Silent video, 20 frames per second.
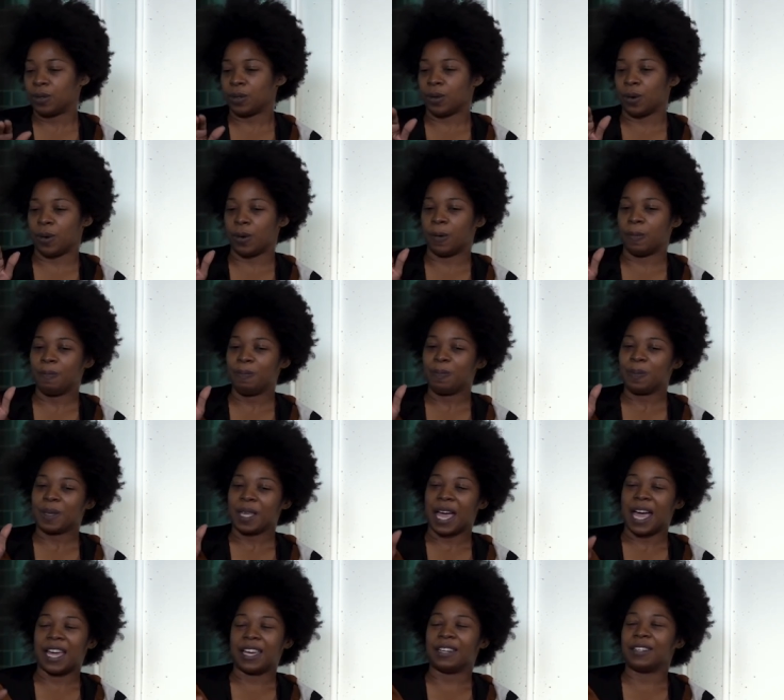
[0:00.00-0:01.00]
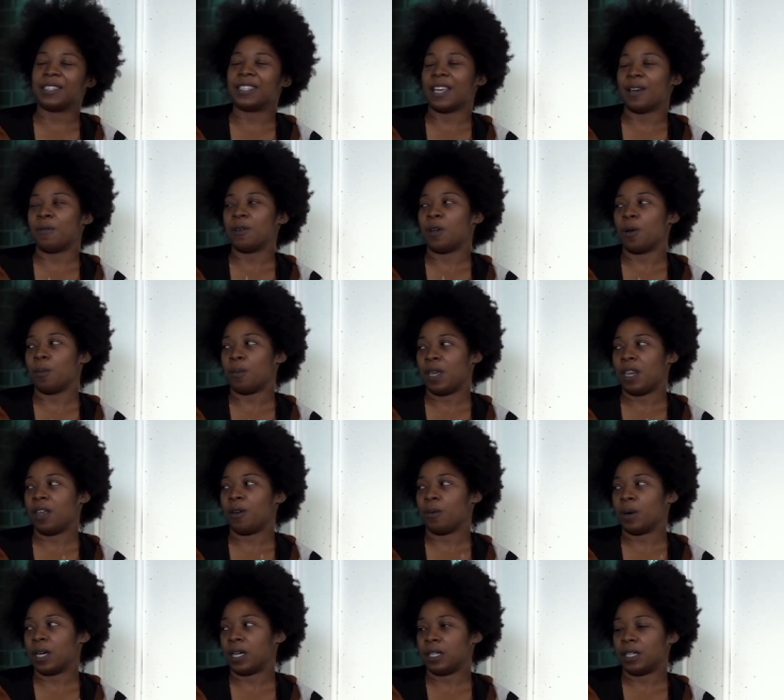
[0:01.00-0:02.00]
So I understand what you're
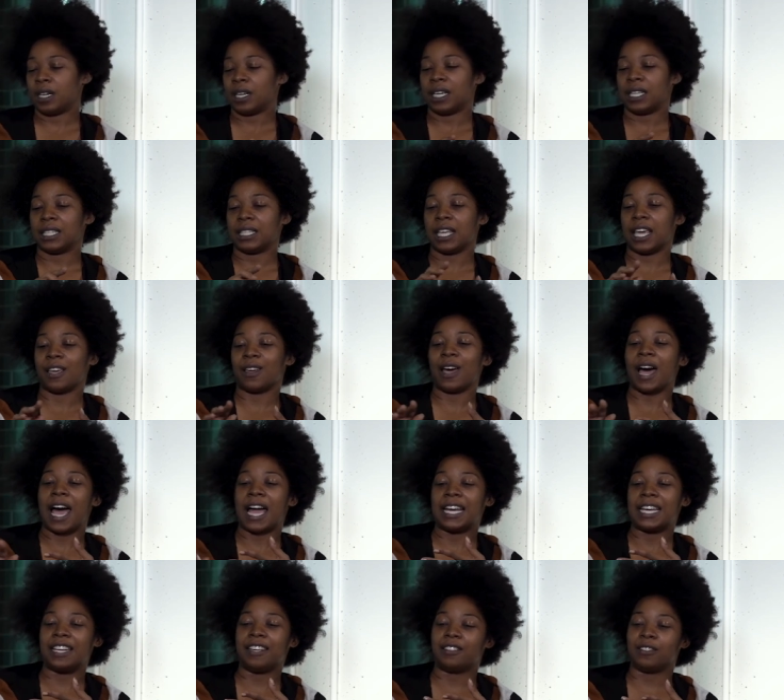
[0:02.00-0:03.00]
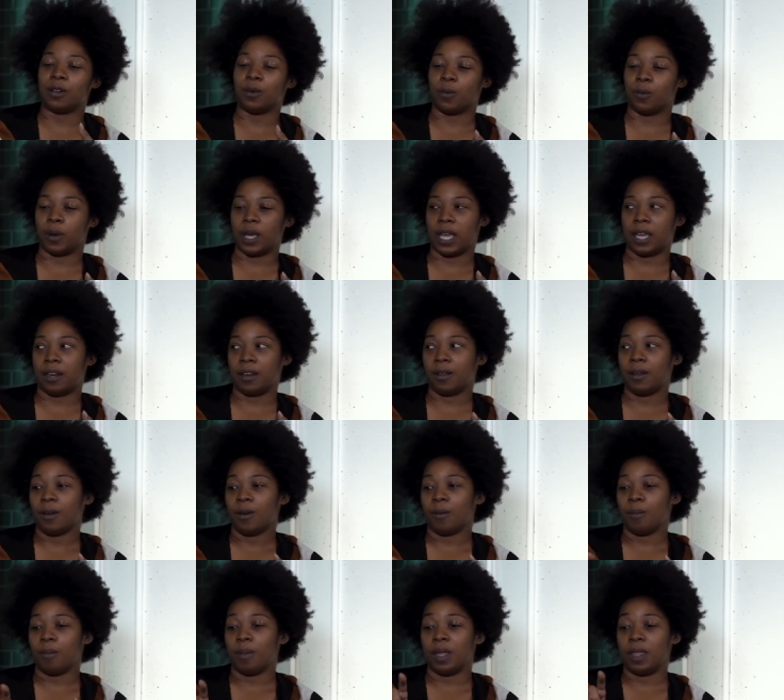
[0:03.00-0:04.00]
meaning when it, it's like, I need to win.
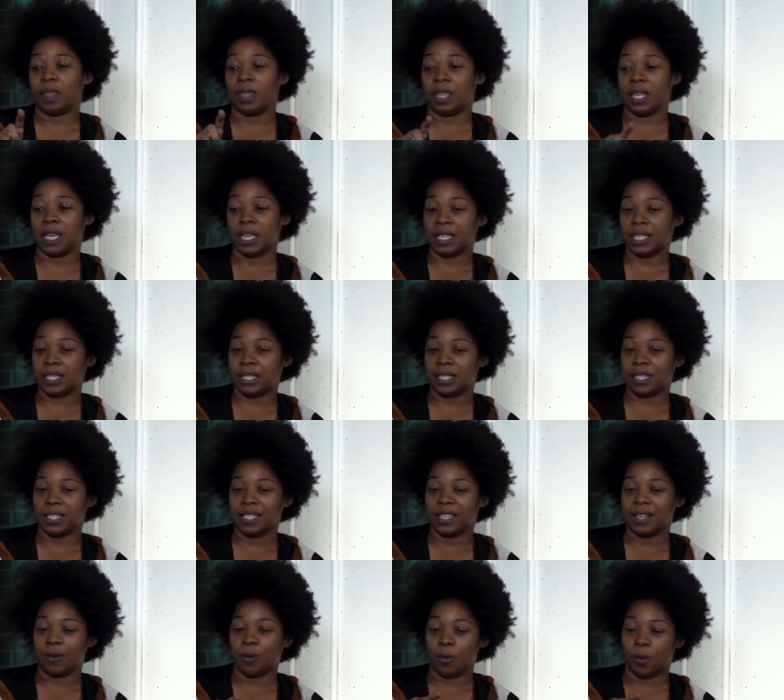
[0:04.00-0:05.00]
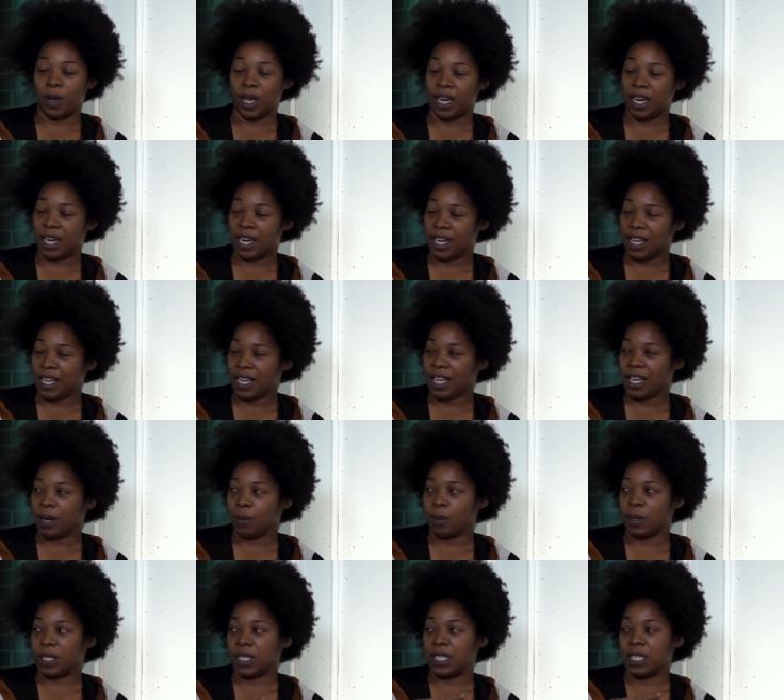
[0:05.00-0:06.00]
But this win
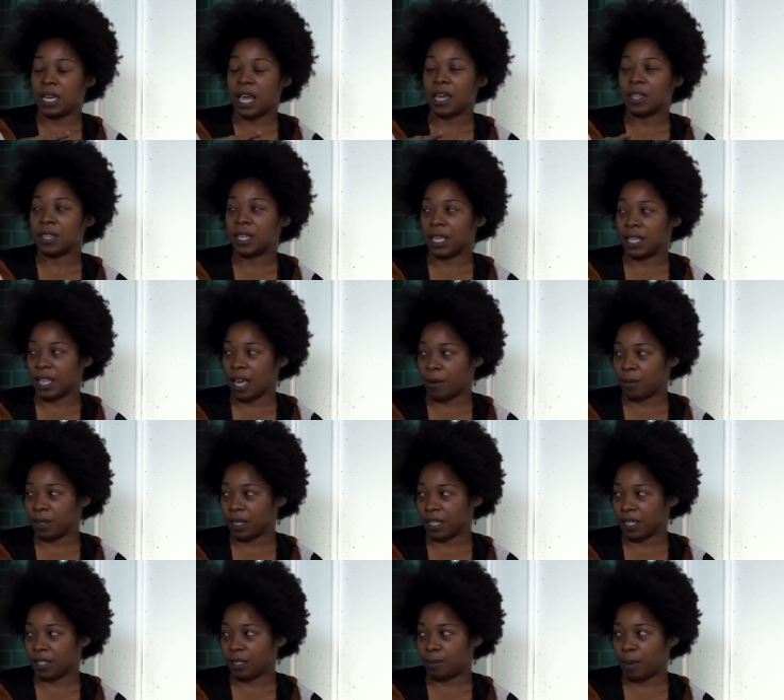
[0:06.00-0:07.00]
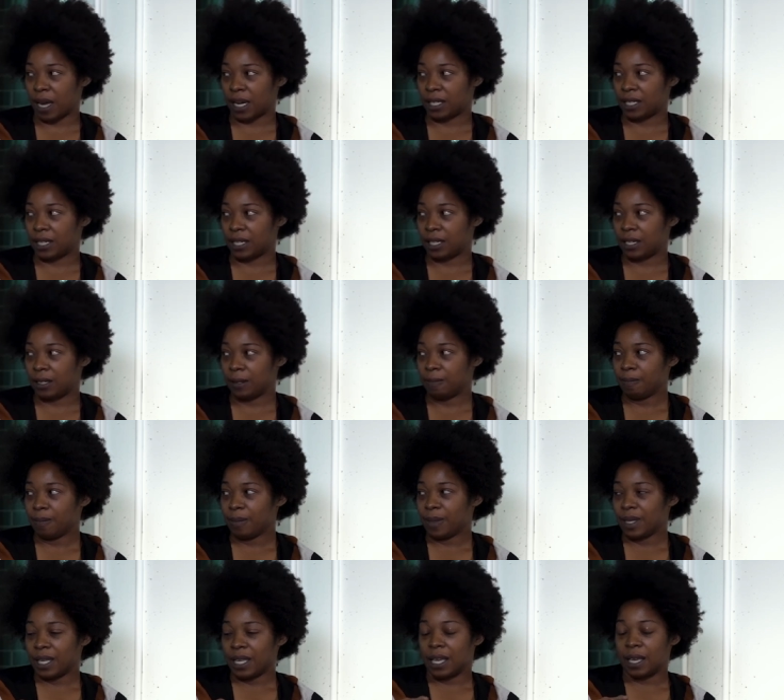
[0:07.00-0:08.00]
was nothing that was expected.
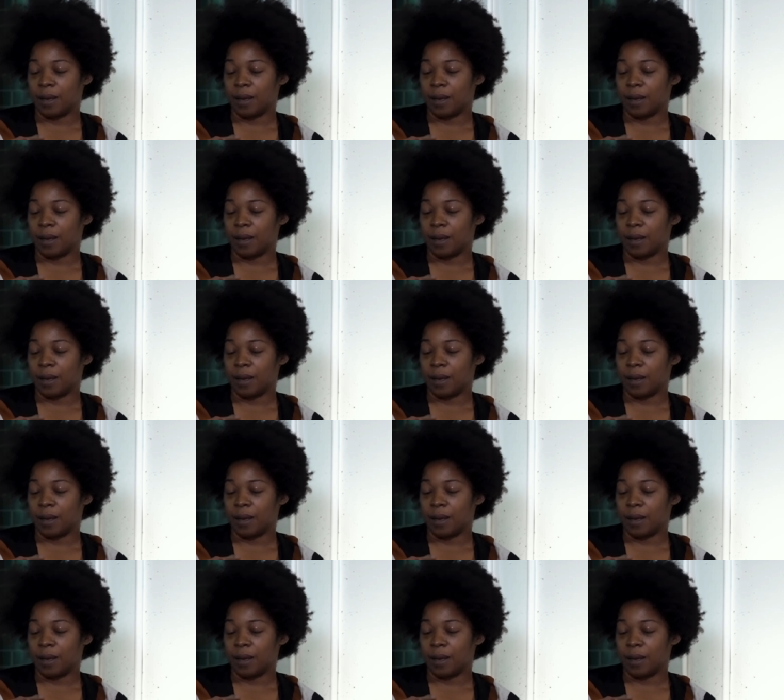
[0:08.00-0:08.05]
Mm.